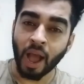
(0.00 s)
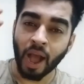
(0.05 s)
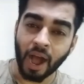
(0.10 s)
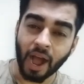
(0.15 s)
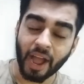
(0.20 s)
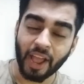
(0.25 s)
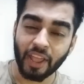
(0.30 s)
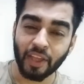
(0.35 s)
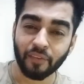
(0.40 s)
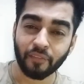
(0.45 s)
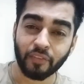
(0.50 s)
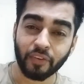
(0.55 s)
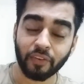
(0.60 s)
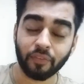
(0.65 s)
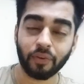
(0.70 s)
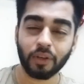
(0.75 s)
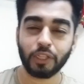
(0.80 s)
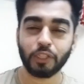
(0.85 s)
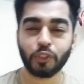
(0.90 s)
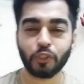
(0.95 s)
Hi
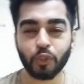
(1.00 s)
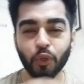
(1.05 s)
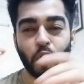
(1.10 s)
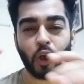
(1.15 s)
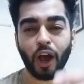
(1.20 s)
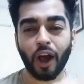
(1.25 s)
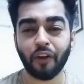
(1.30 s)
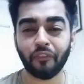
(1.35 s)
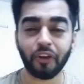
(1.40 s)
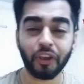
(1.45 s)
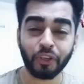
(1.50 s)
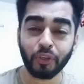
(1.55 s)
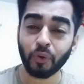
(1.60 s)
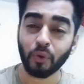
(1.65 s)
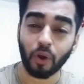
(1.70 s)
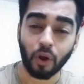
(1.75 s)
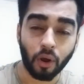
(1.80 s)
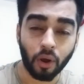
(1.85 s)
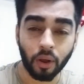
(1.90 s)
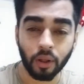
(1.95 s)
everyone, so how are
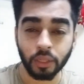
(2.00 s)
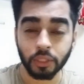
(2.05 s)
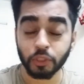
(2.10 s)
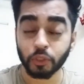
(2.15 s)
you all?